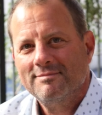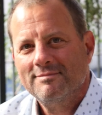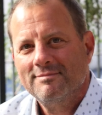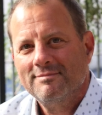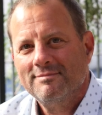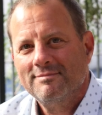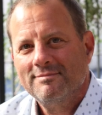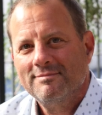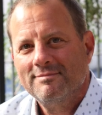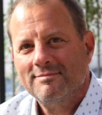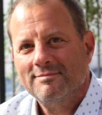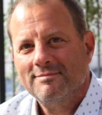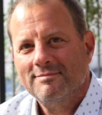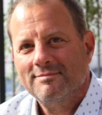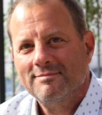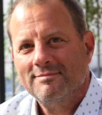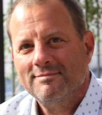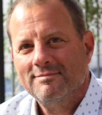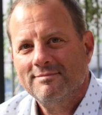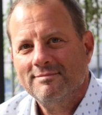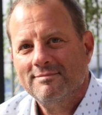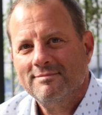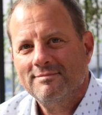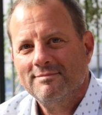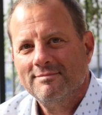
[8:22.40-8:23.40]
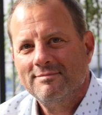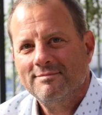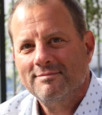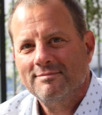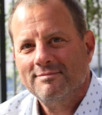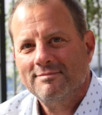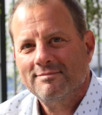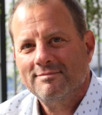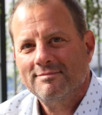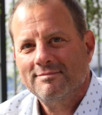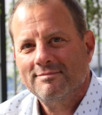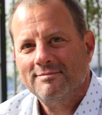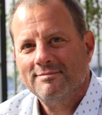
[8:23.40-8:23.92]

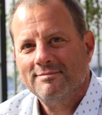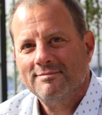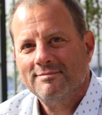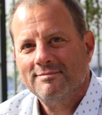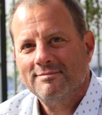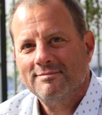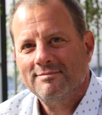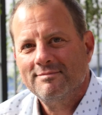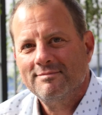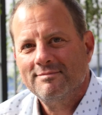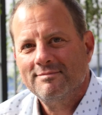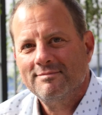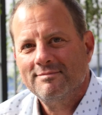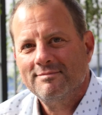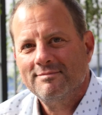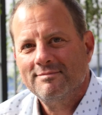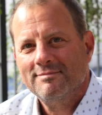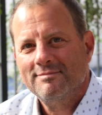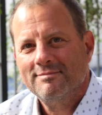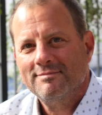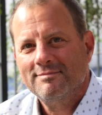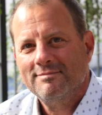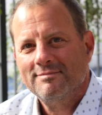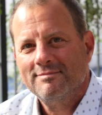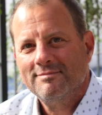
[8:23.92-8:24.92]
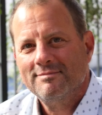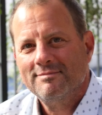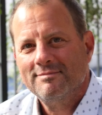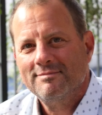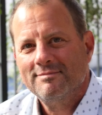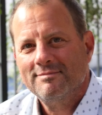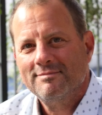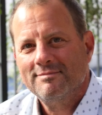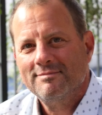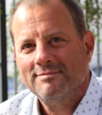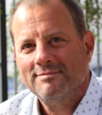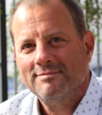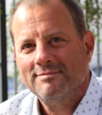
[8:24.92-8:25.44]

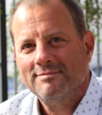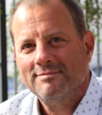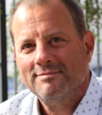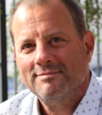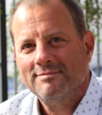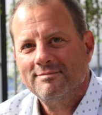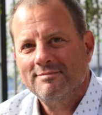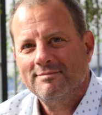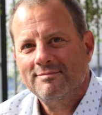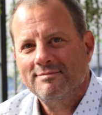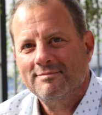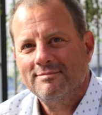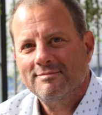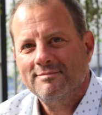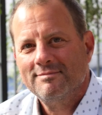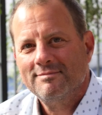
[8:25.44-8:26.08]
(silence)